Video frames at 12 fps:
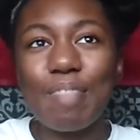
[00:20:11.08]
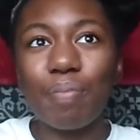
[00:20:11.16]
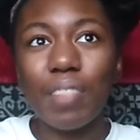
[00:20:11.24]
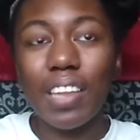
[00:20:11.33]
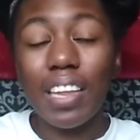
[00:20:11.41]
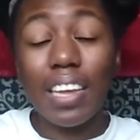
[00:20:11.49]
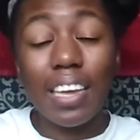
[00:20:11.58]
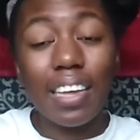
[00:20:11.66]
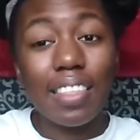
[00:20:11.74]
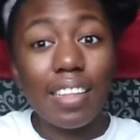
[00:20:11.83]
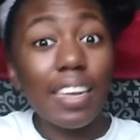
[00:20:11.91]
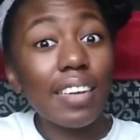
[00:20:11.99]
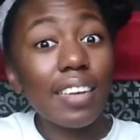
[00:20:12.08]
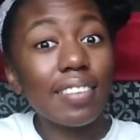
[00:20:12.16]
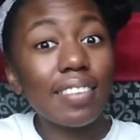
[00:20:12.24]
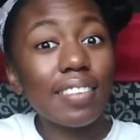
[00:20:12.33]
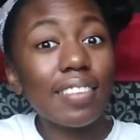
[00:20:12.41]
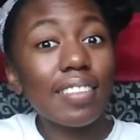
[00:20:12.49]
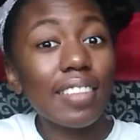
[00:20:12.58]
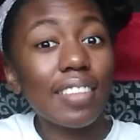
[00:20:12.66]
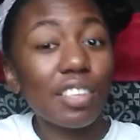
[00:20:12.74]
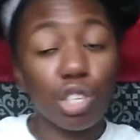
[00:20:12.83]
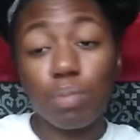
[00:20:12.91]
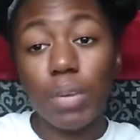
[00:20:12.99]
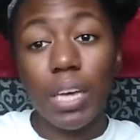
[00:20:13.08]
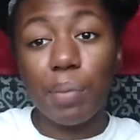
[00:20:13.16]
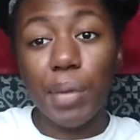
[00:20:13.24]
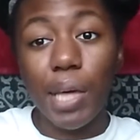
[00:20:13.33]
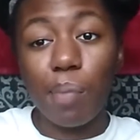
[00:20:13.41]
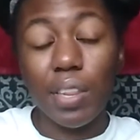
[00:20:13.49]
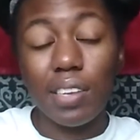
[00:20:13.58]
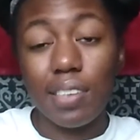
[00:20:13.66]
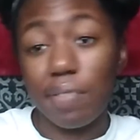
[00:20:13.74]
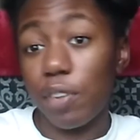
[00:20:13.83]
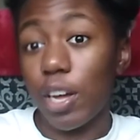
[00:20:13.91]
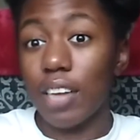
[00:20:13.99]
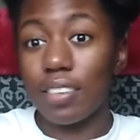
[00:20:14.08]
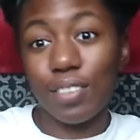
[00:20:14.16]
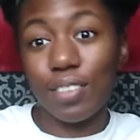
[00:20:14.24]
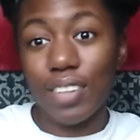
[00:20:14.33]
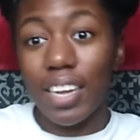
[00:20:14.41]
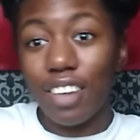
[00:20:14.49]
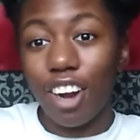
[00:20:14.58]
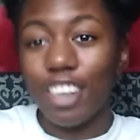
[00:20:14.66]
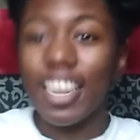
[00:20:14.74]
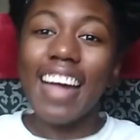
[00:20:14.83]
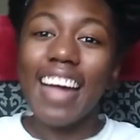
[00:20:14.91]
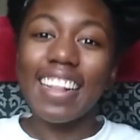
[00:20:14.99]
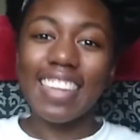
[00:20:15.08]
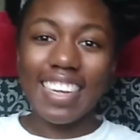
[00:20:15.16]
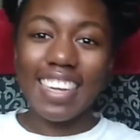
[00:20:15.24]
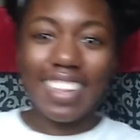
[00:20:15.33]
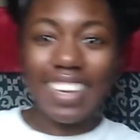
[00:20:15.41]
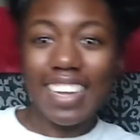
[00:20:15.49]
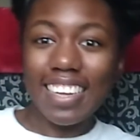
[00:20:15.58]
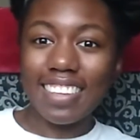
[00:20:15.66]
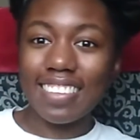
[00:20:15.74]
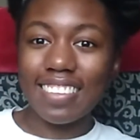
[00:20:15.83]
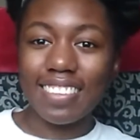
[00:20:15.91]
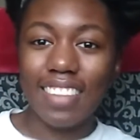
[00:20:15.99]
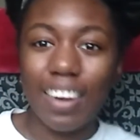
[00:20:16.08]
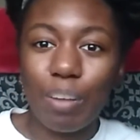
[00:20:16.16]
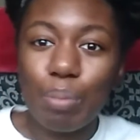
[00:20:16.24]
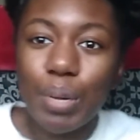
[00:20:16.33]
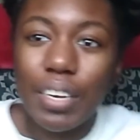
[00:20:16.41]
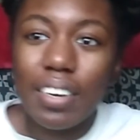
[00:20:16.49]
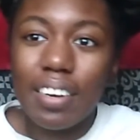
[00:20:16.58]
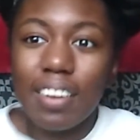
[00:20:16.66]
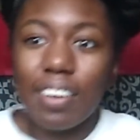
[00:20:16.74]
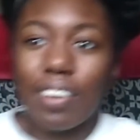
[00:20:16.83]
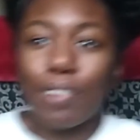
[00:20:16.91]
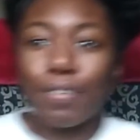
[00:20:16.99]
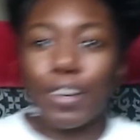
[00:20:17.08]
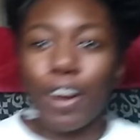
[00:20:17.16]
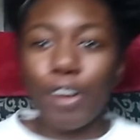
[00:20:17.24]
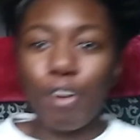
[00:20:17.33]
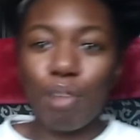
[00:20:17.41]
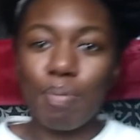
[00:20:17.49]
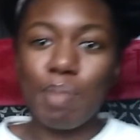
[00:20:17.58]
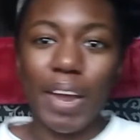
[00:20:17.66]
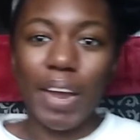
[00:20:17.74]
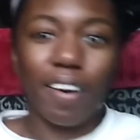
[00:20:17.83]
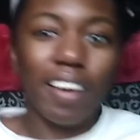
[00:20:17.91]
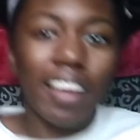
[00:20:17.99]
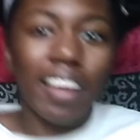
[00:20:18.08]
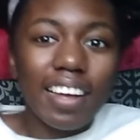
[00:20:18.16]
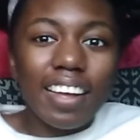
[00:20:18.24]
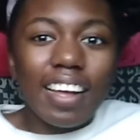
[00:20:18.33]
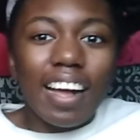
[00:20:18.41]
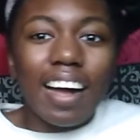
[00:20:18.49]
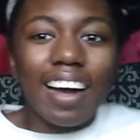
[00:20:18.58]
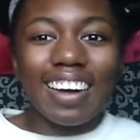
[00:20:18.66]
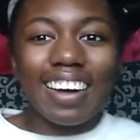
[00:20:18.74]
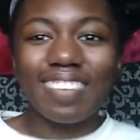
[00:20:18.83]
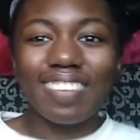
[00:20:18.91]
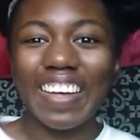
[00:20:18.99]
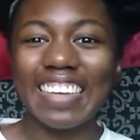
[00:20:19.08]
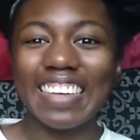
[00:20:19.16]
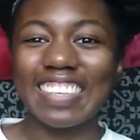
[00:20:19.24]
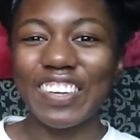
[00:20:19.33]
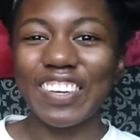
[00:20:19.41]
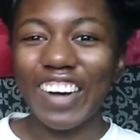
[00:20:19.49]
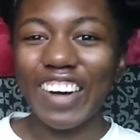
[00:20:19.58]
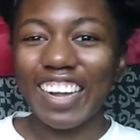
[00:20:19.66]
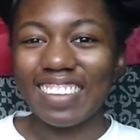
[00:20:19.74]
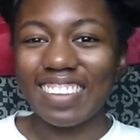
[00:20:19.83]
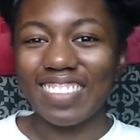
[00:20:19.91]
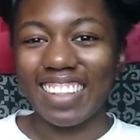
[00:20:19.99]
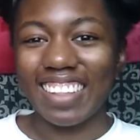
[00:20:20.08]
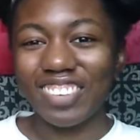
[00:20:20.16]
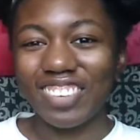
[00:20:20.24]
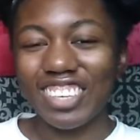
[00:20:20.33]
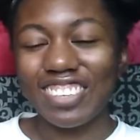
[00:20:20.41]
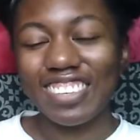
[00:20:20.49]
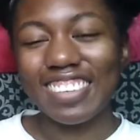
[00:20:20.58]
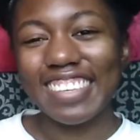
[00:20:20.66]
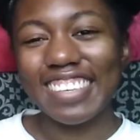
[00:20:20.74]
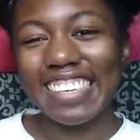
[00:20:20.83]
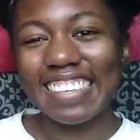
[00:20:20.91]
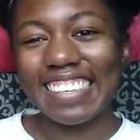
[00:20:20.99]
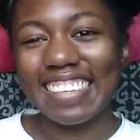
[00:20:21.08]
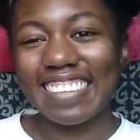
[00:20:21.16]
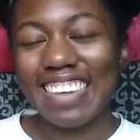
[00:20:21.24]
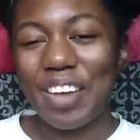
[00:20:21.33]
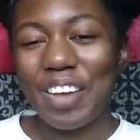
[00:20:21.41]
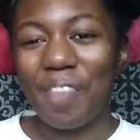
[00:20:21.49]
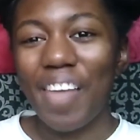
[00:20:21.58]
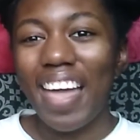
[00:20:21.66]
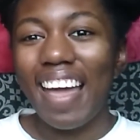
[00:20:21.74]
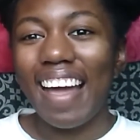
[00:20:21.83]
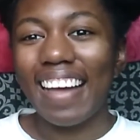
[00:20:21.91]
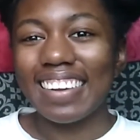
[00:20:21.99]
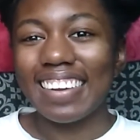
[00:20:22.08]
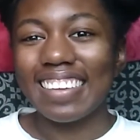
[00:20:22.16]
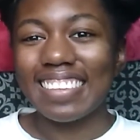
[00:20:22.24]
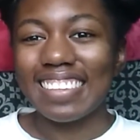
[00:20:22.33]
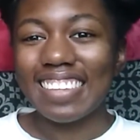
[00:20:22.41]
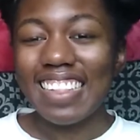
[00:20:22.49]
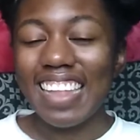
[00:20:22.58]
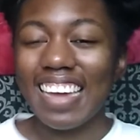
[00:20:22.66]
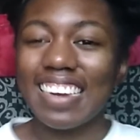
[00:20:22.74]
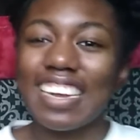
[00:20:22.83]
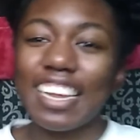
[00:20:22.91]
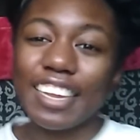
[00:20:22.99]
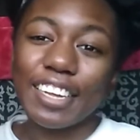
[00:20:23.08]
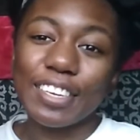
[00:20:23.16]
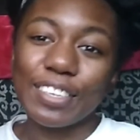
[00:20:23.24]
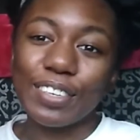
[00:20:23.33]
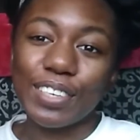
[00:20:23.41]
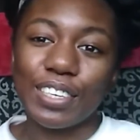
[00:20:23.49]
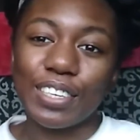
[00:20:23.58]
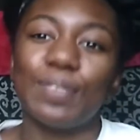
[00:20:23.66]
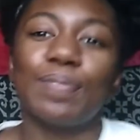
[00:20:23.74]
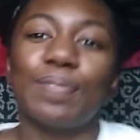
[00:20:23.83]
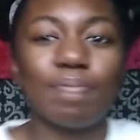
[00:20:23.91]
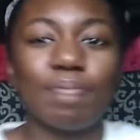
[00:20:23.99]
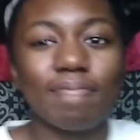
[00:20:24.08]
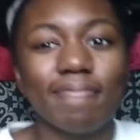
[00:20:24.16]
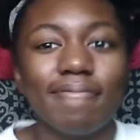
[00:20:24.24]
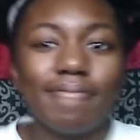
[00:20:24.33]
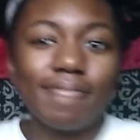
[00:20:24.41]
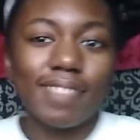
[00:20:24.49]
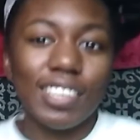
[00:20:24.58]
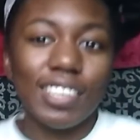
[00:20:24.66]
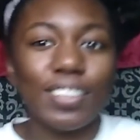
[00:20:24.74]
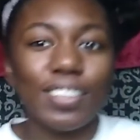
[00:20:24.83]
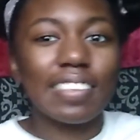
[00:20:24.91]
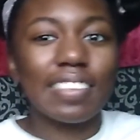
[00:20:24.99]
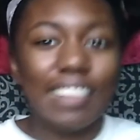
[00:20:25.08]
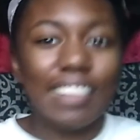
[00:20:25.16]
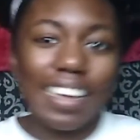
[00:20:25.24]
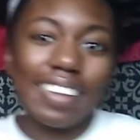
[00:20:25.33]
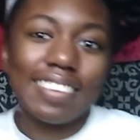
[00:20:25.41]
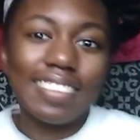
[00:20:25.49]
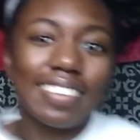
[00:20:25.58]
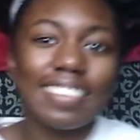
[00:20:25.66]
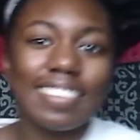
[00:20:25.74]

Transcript: clicking the links that should be coming up, unless I forgot to do the end card. Clicking the links that I'll put over our creepy bear to all of the other videos. I'll see you guys next time, and until then, toodaloo. Enjoy this little dance.